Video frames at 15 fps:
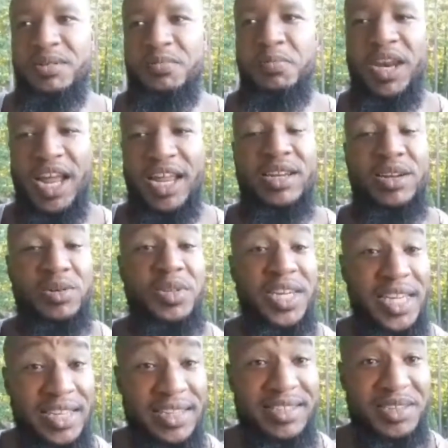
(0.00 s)
But I don't
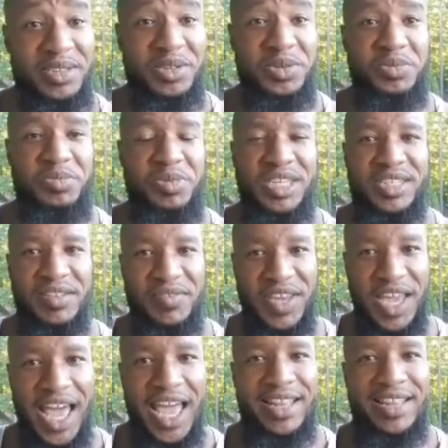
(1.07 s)
need to, because I've
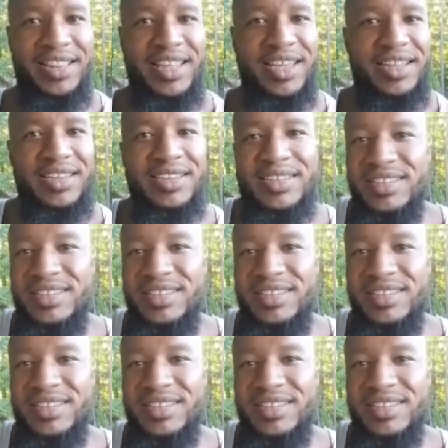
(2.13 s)
gotten that.